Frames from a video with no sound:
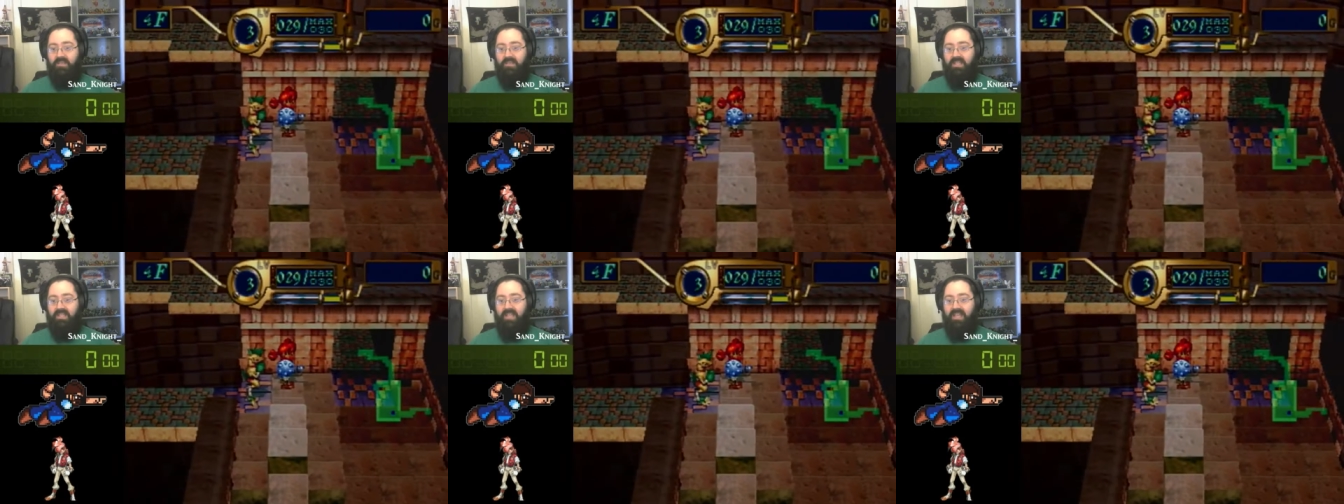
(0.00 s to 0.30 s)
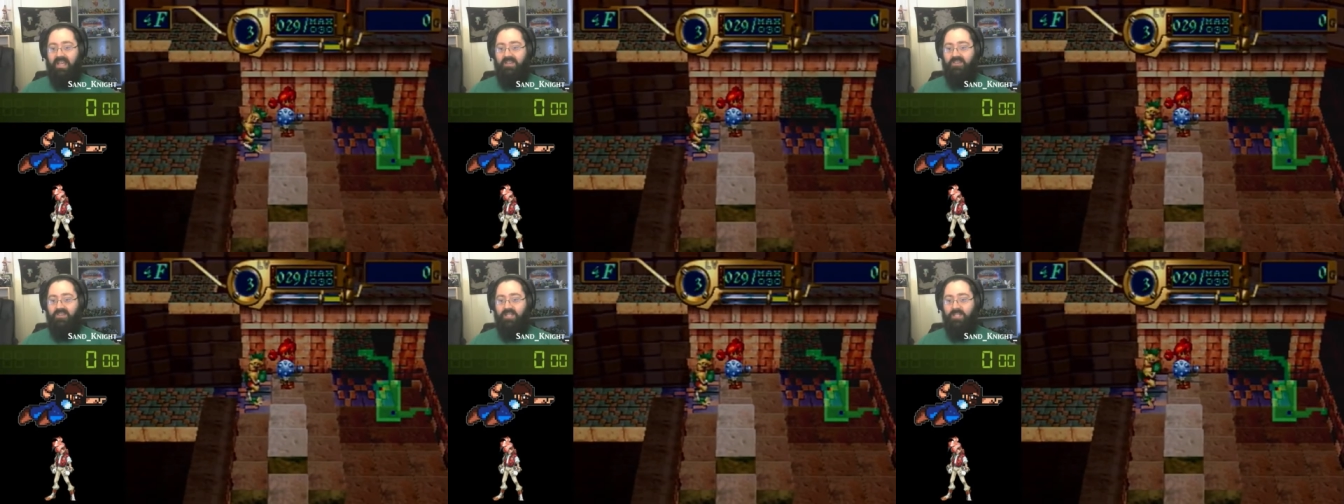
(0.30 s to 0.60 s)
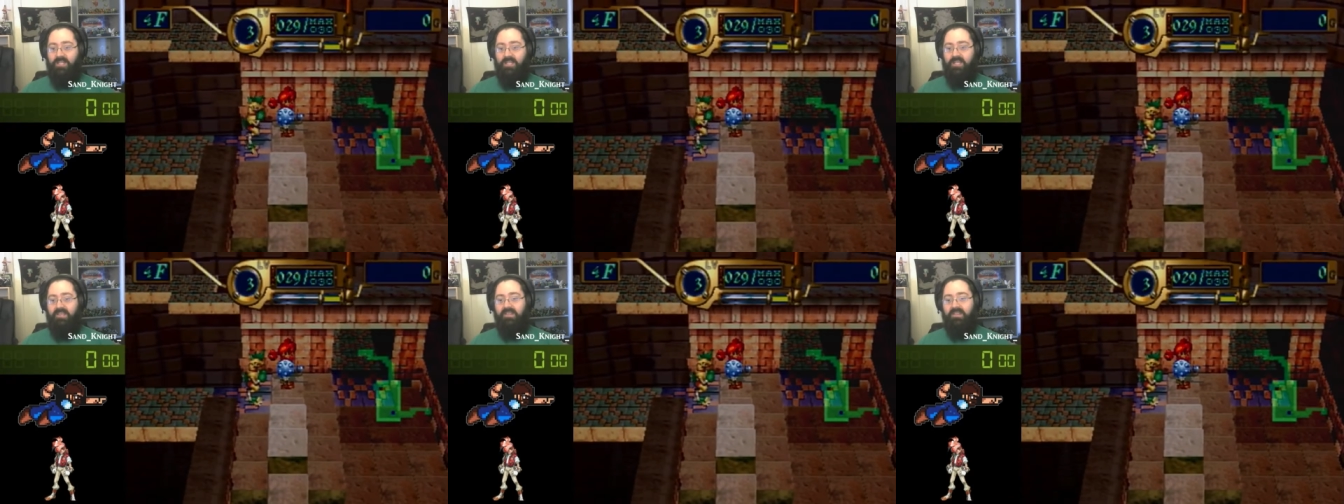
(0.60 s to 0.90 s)
be
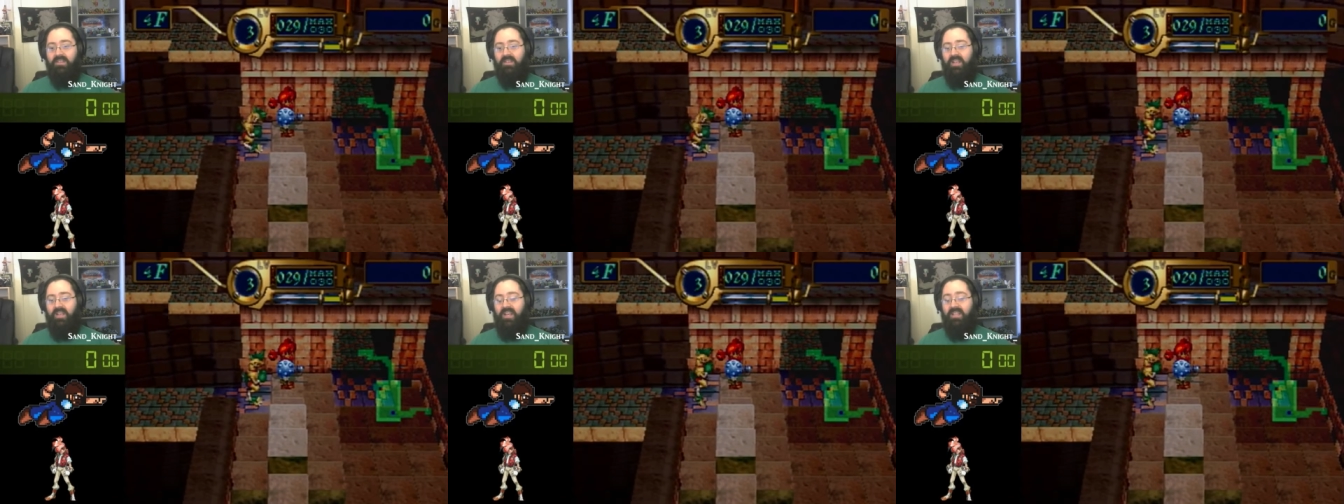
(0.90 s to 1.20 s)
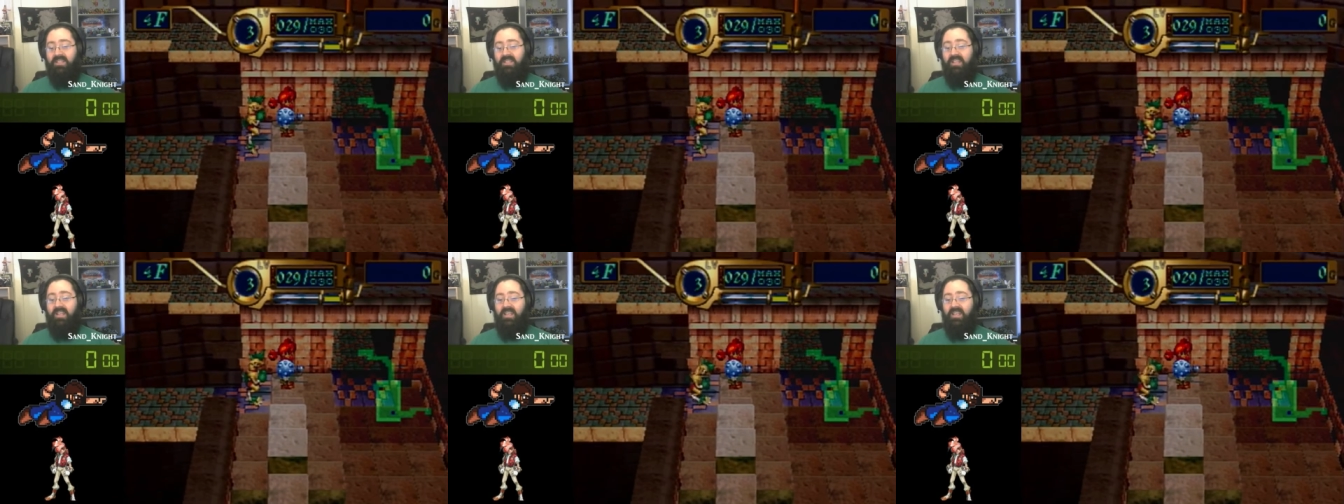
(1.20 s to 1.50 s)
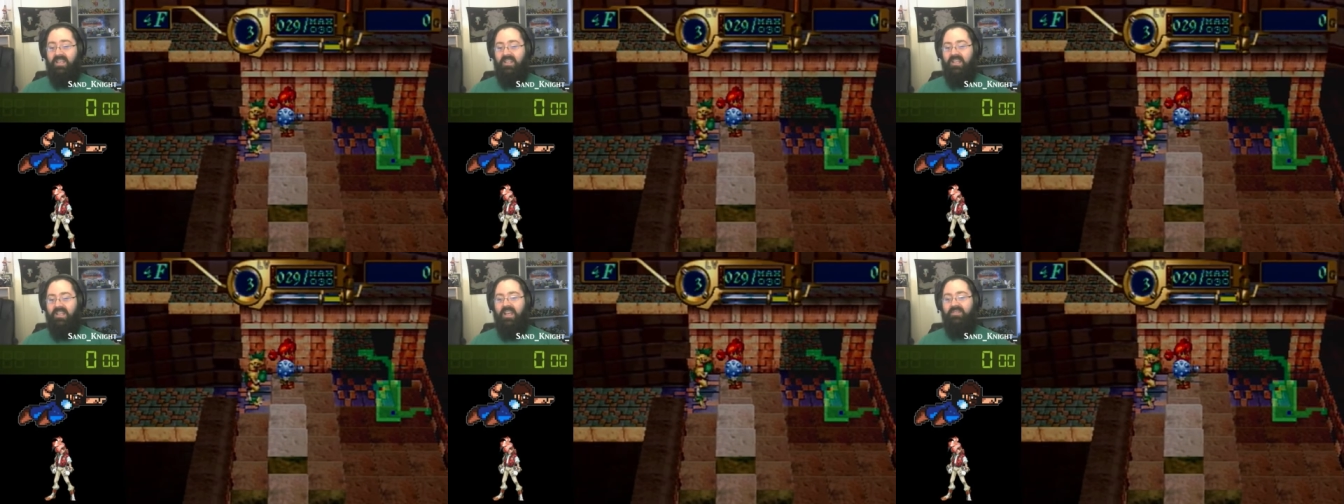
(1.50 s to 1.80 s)
life-changing. Uh,
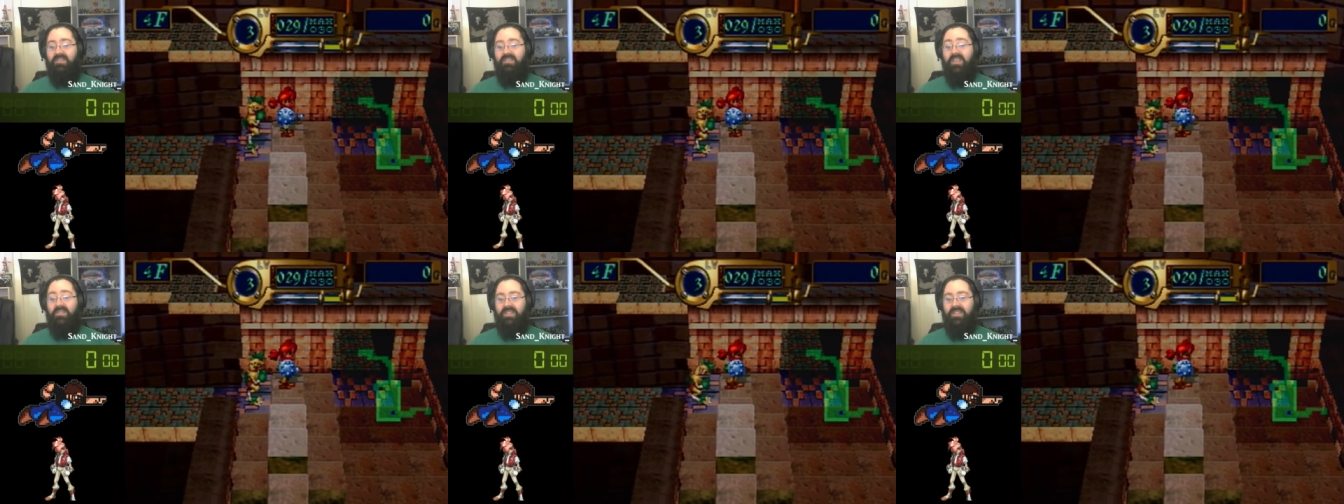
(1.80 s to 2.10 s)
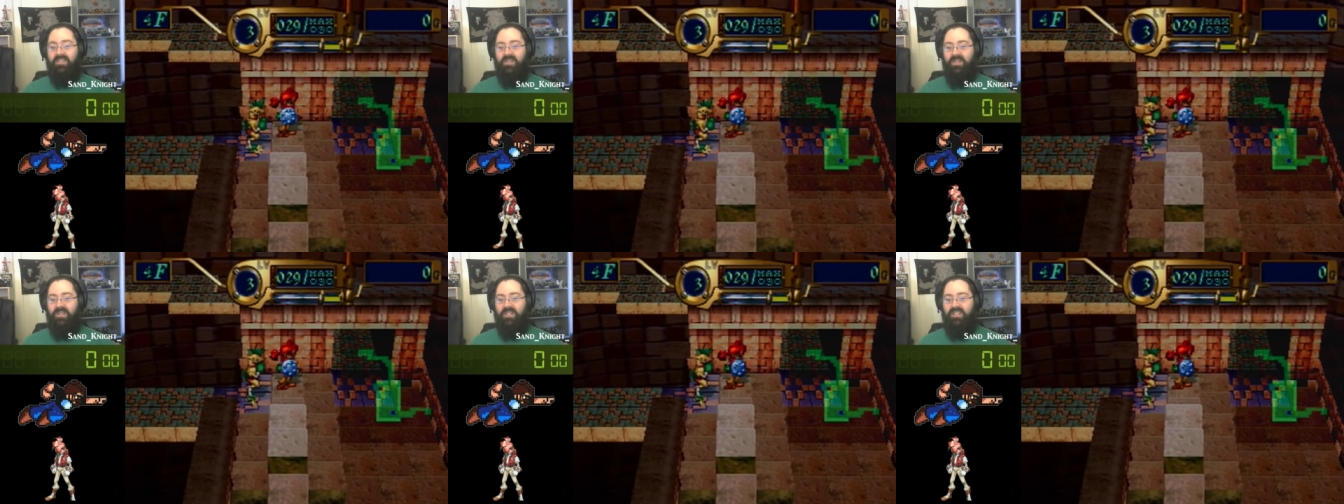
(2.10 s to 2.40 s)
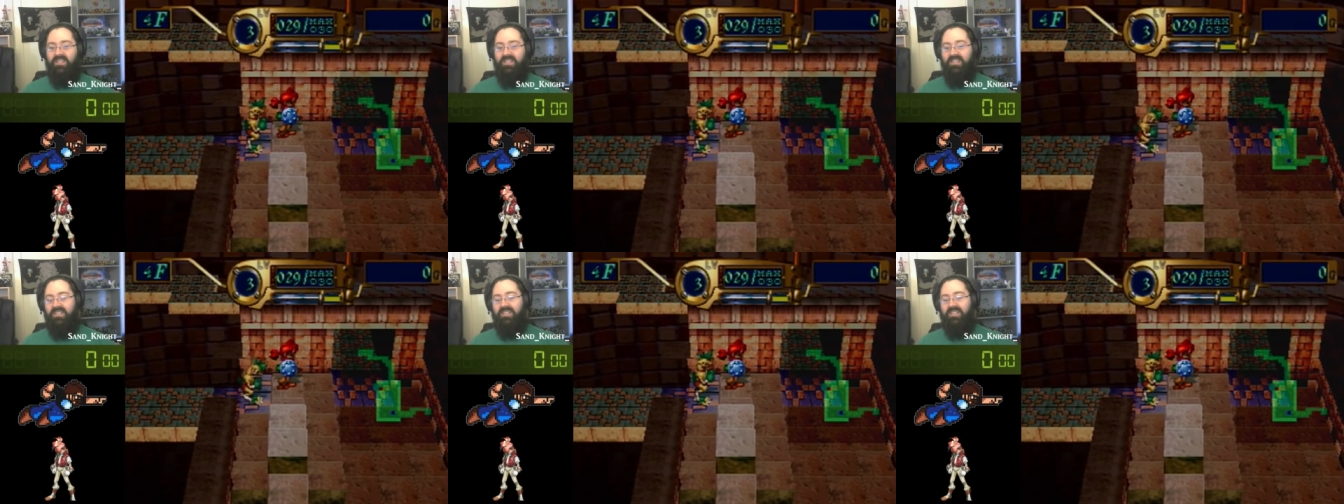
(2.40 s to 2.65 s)
say, life-saving, sorry.